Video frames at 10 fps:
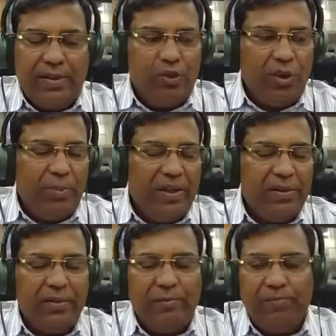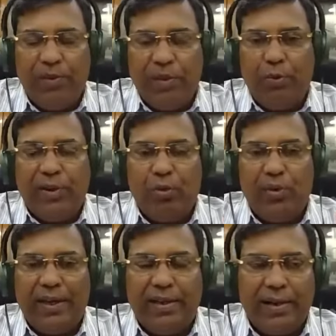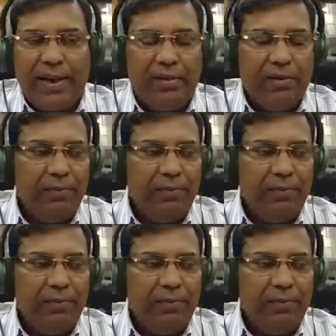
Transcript: can you repeat it? If you want to write, write.